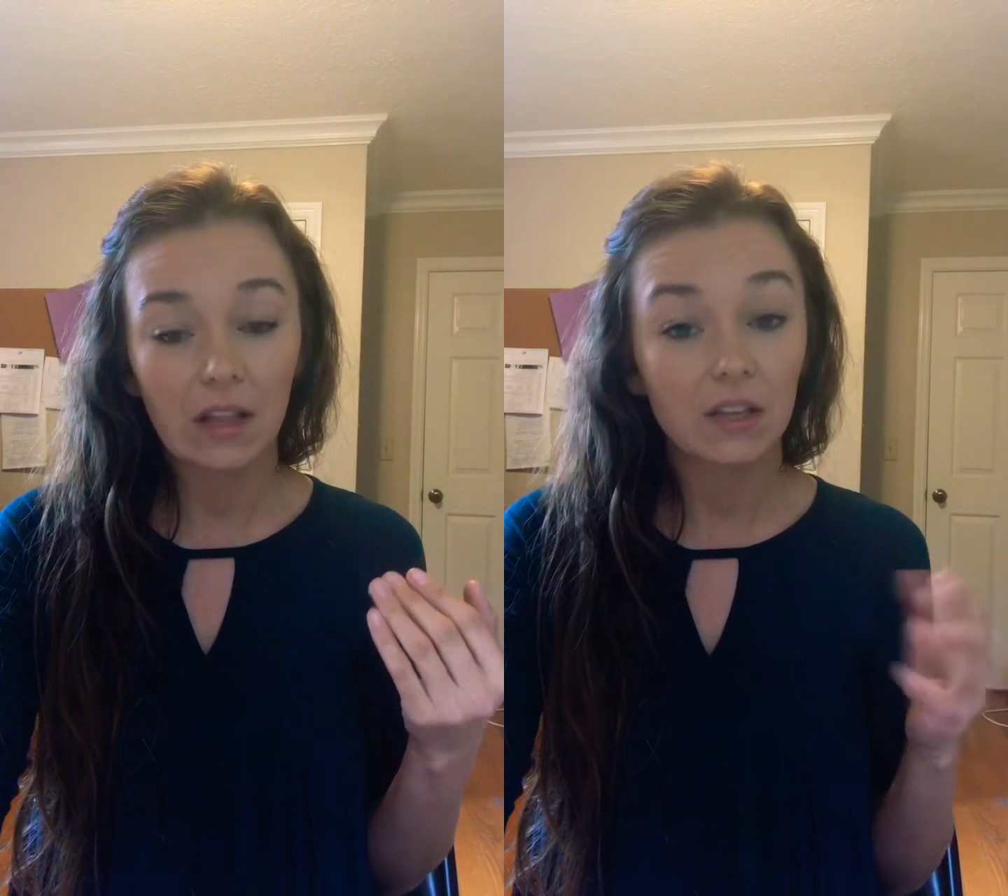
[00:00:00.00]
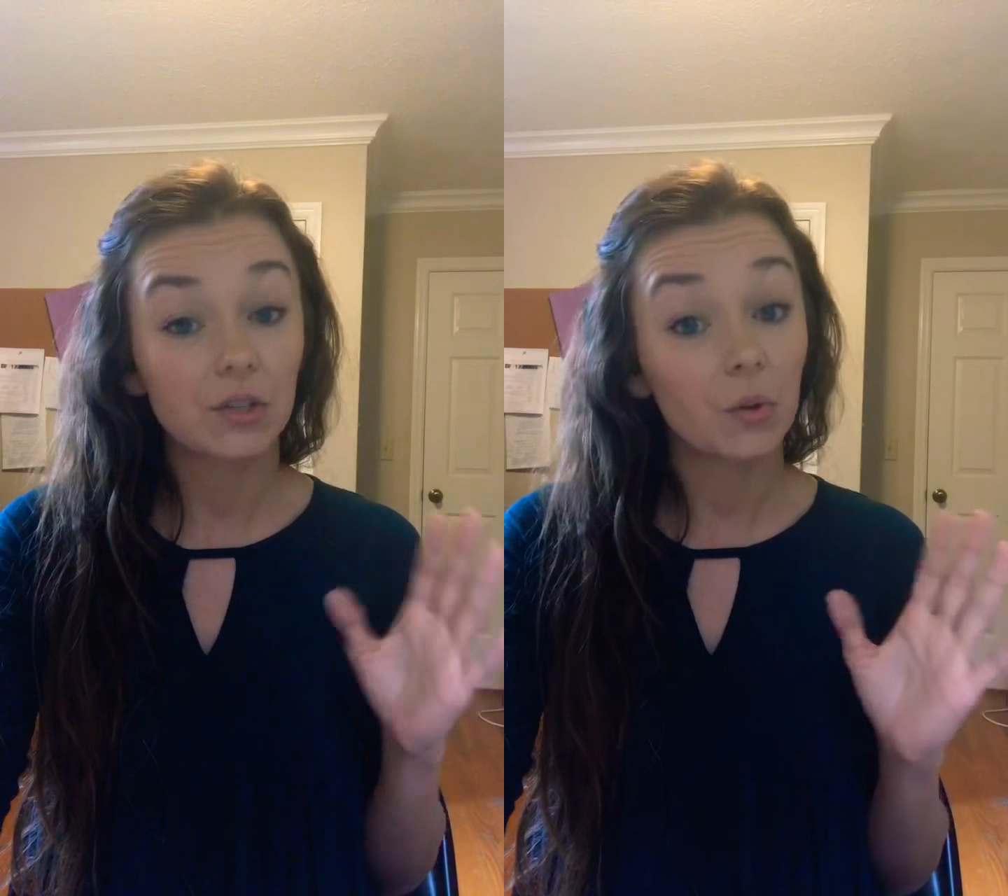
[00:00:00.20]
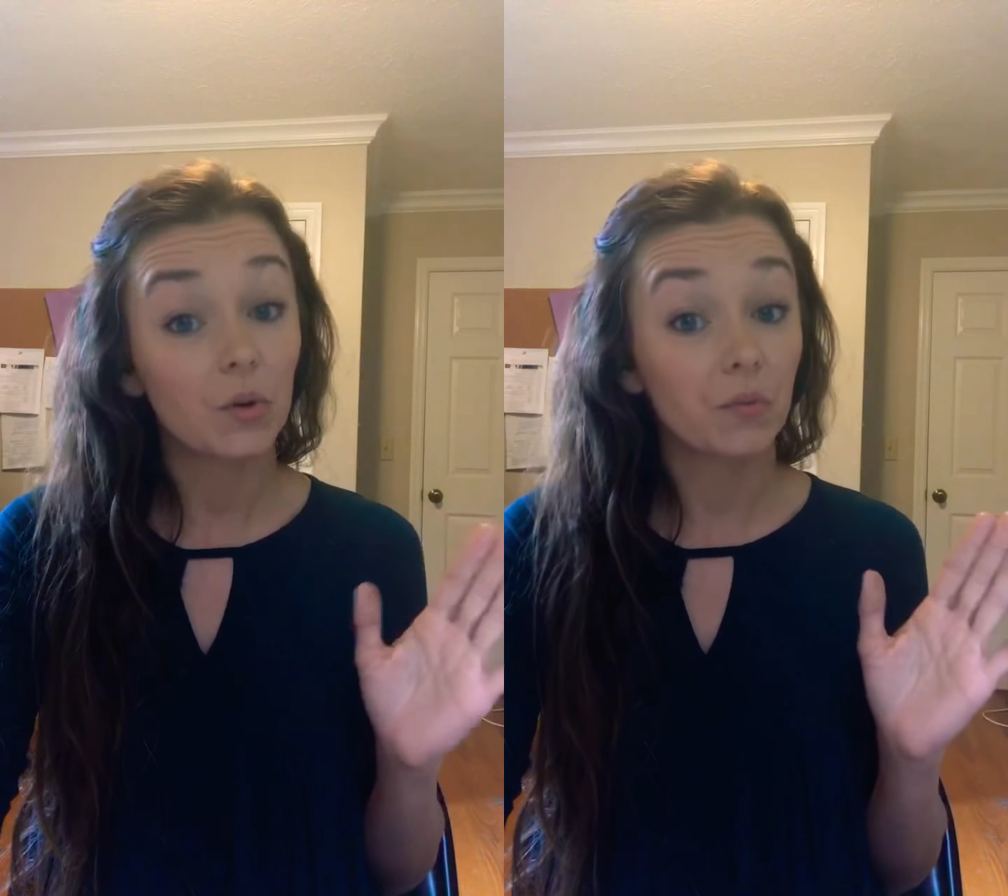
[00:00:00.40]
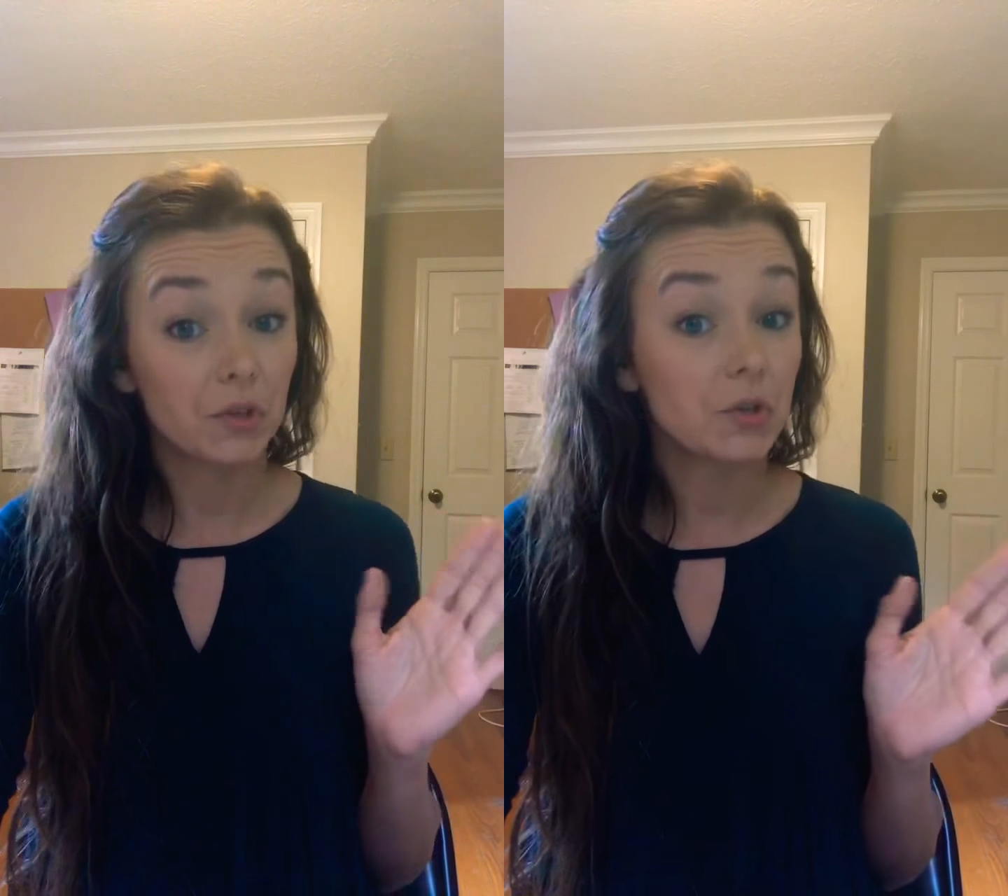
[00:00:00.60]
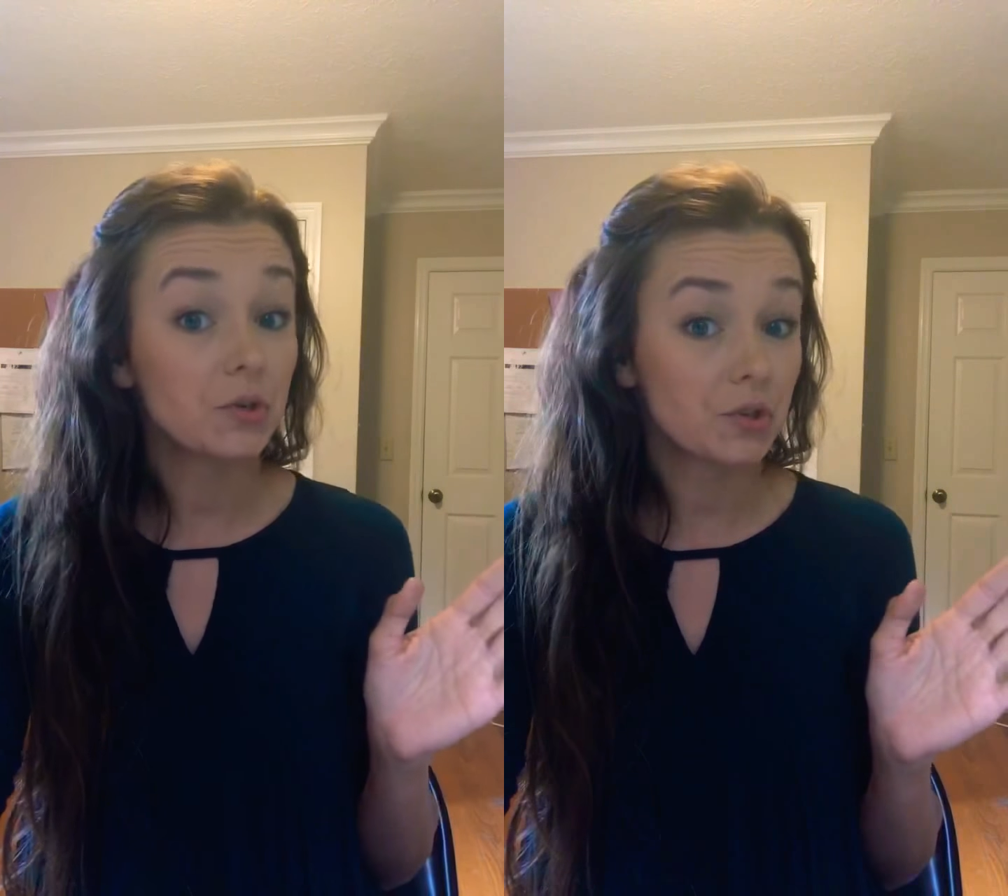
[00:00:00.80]
like to
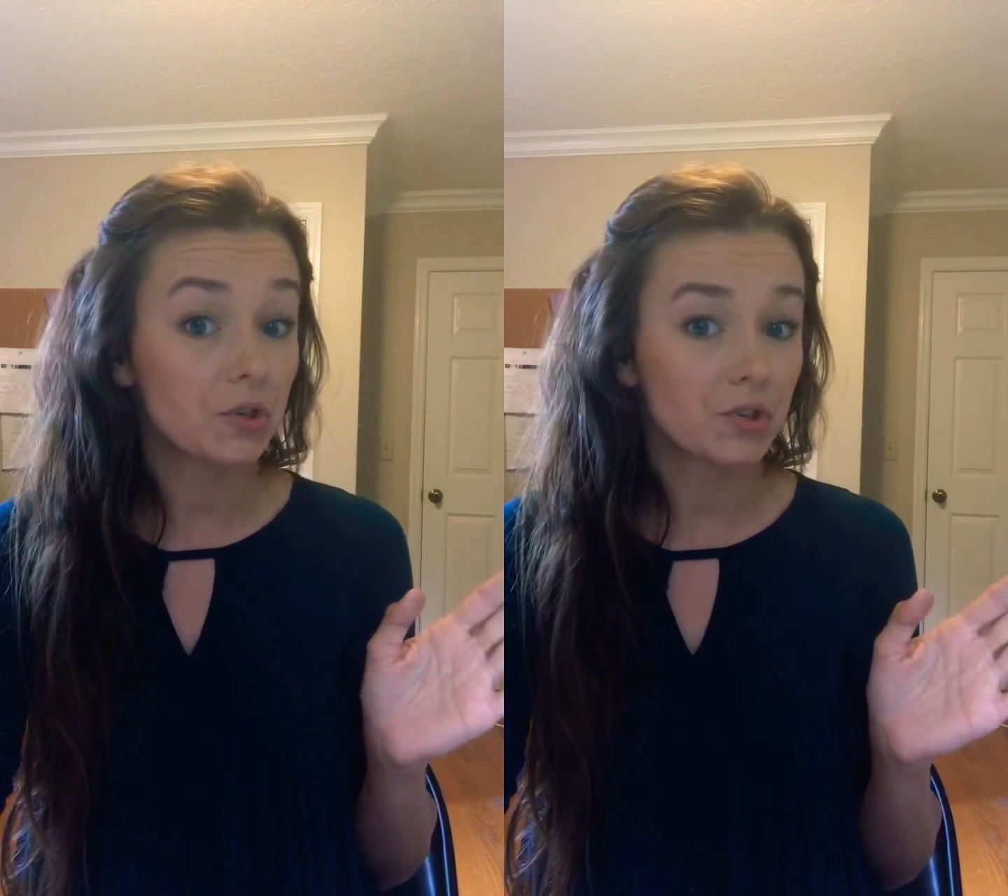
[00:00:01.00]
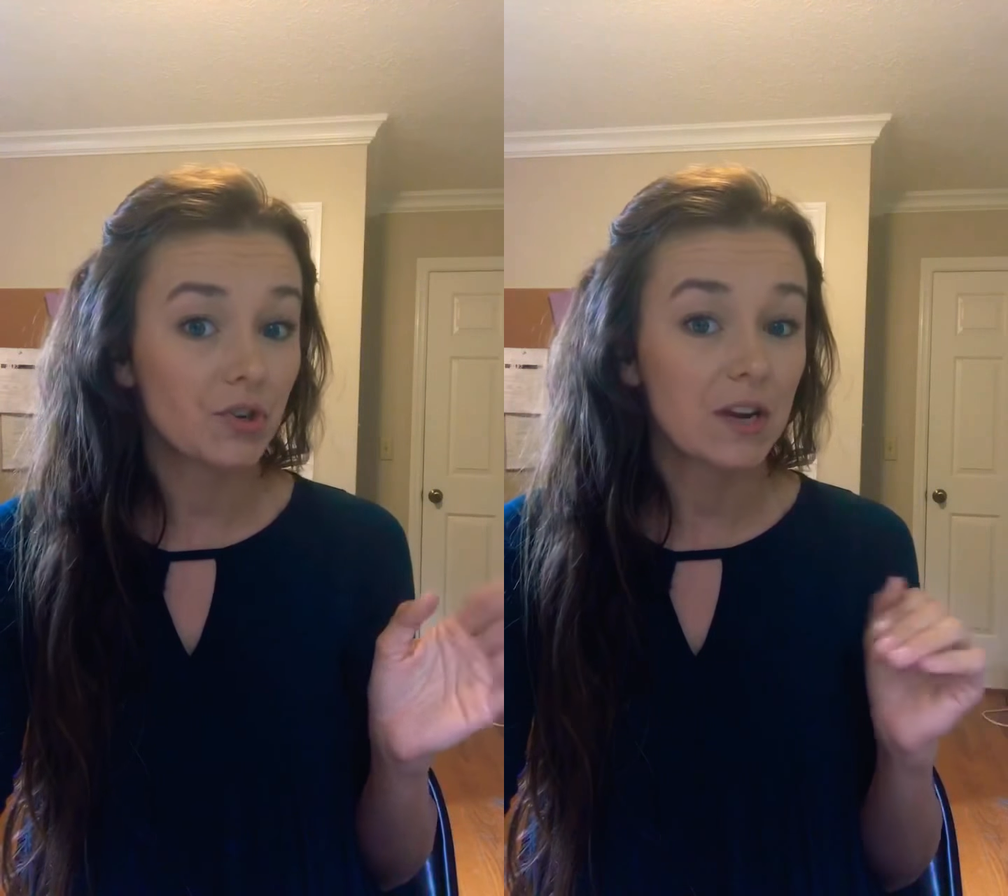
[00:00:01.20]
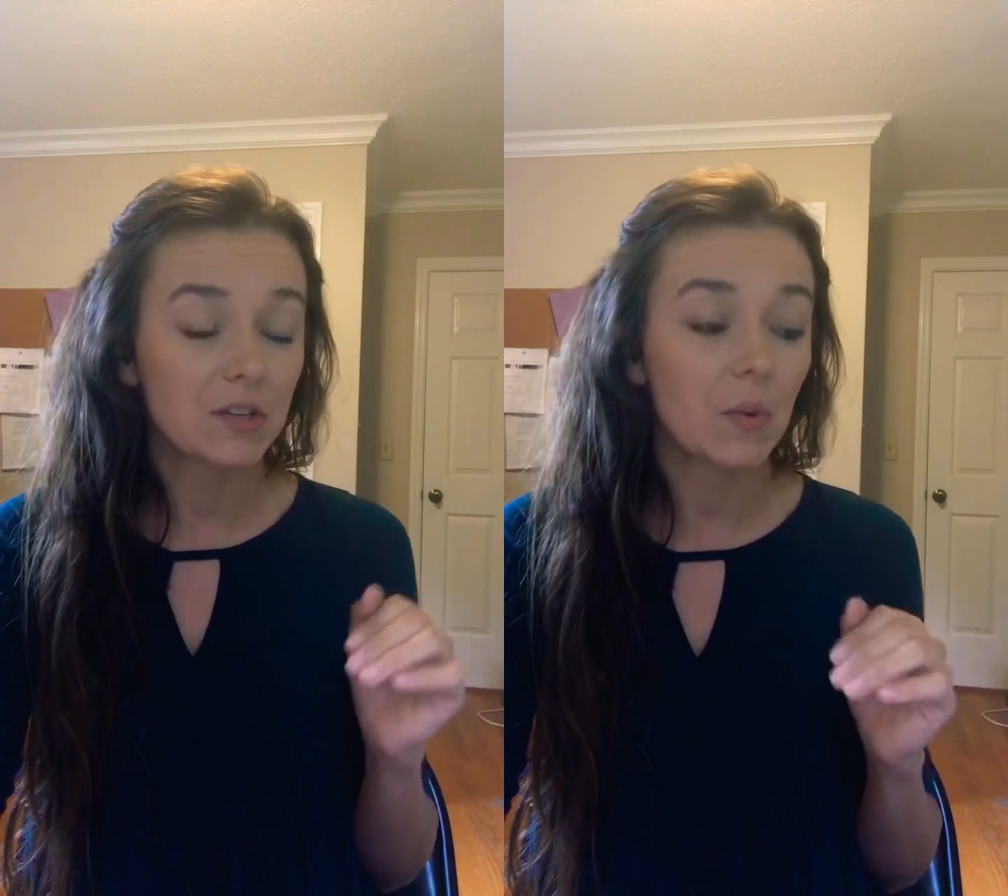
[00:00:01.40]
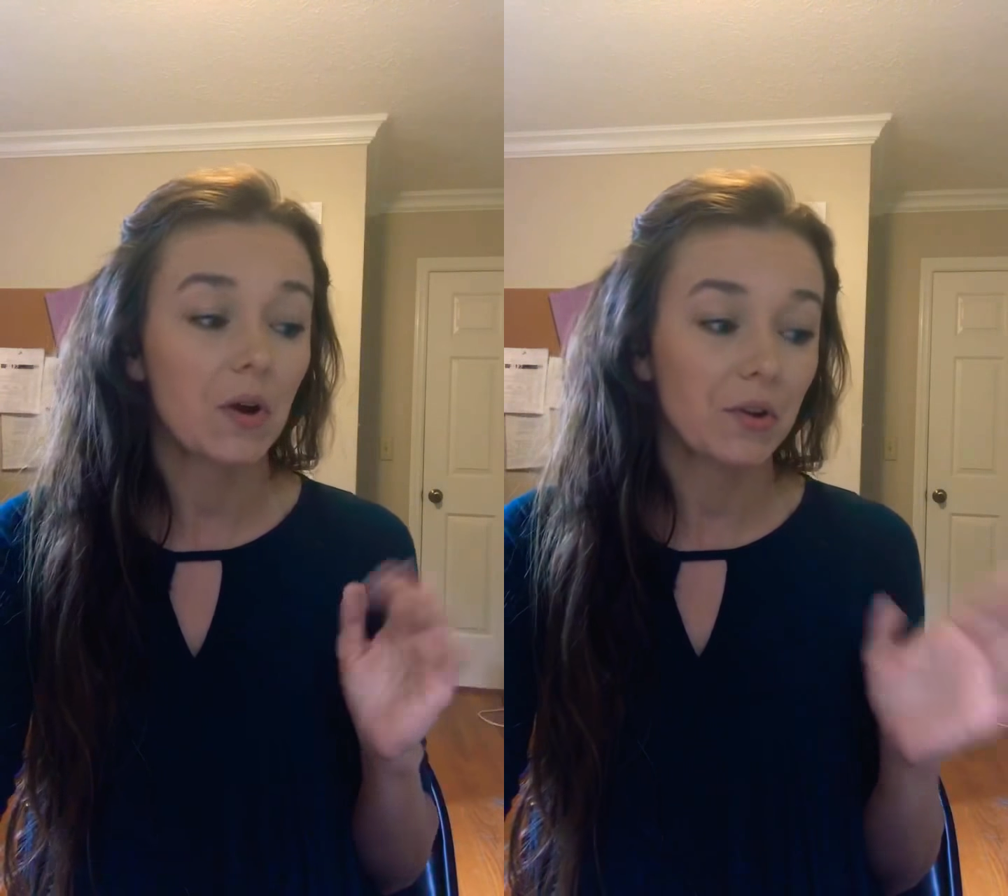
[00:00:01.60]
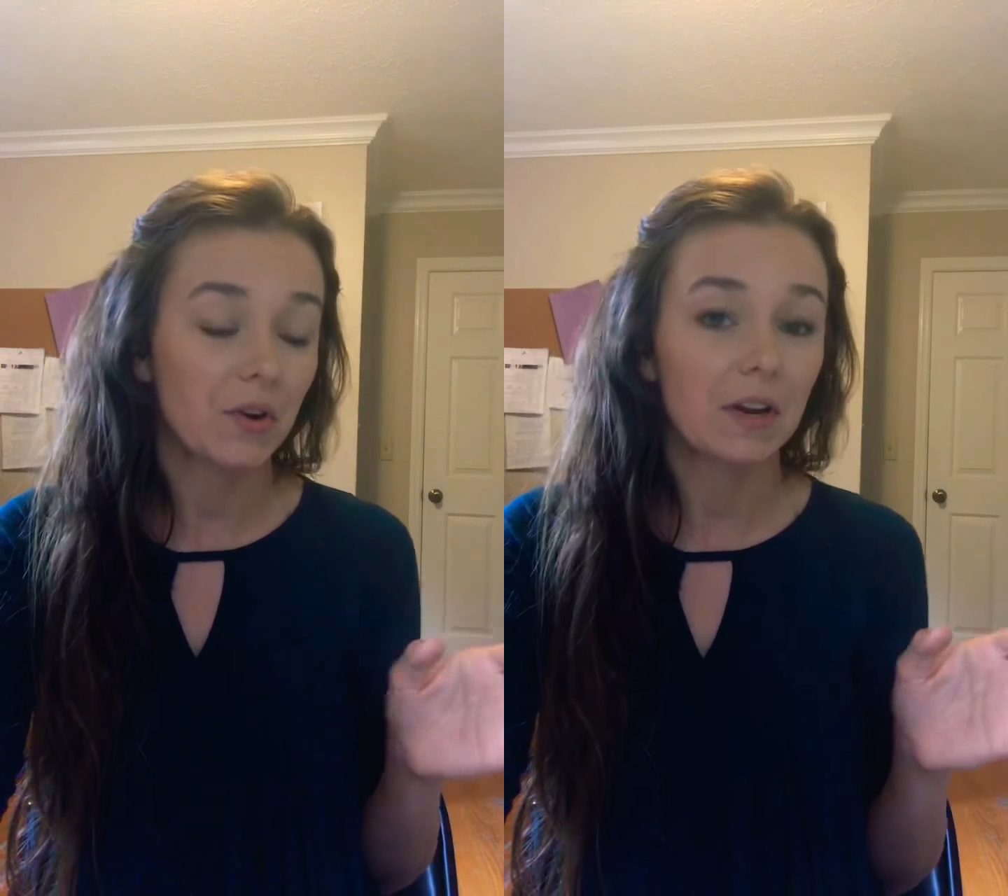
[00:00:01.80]
reduce your stress
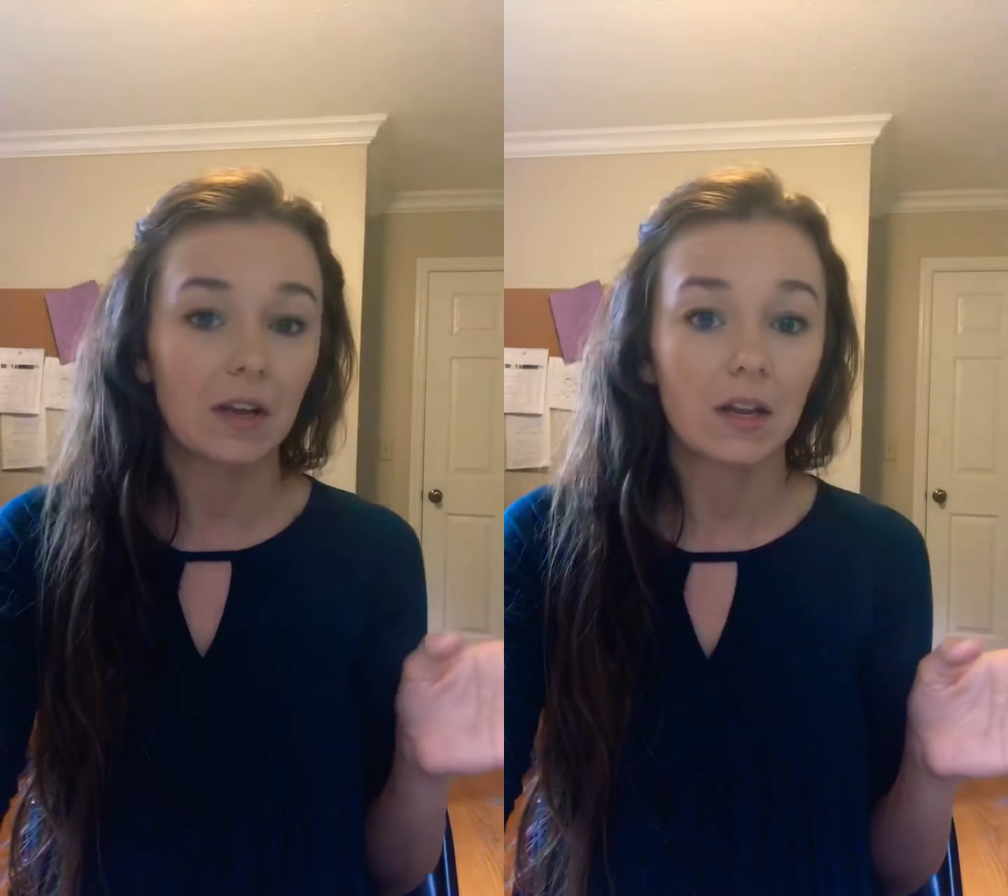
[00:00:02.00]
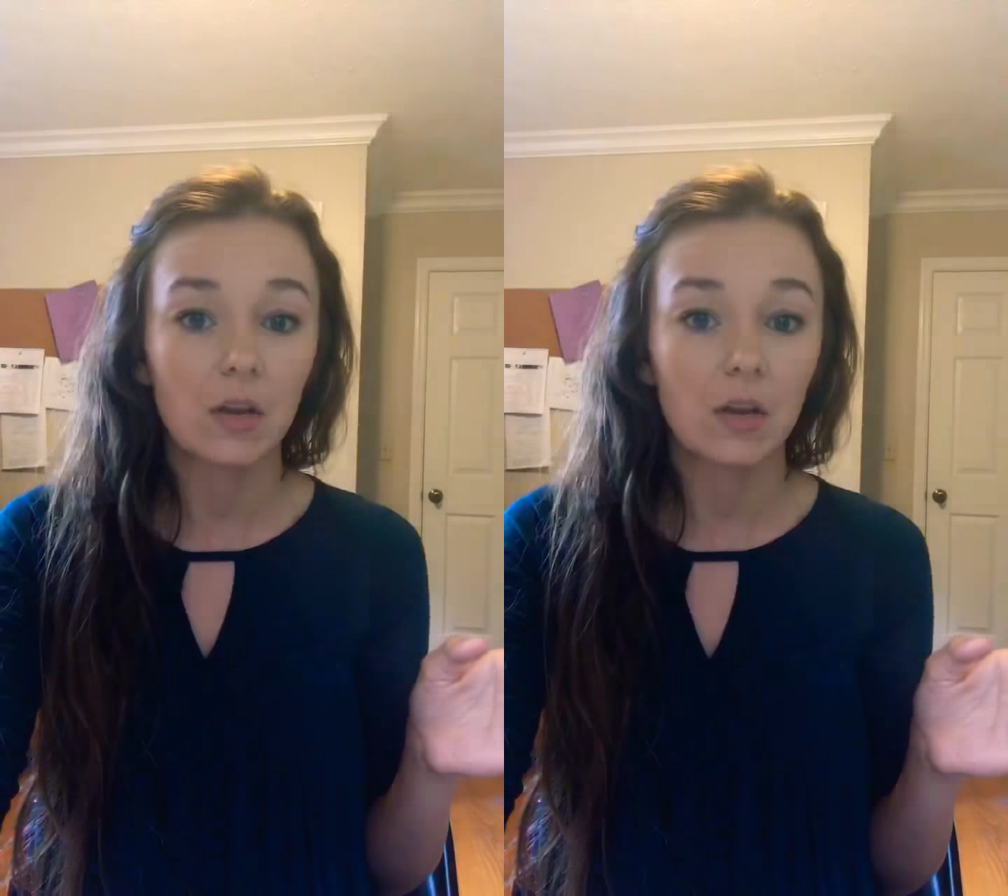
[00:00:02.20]
while you're in a